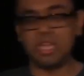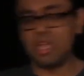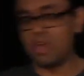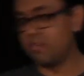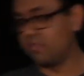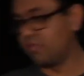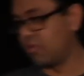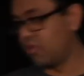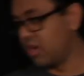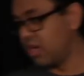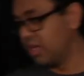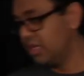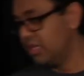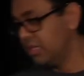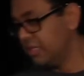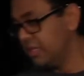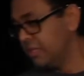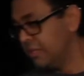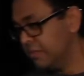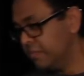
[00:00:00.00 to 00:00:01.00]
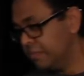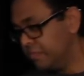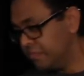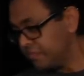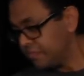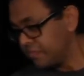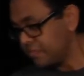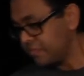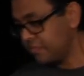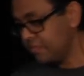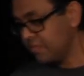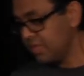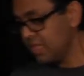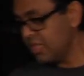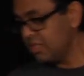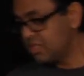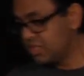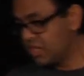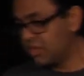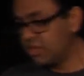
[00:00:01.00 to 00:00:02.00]
cared for.
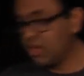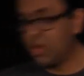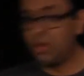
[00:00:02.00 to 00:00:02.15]
So the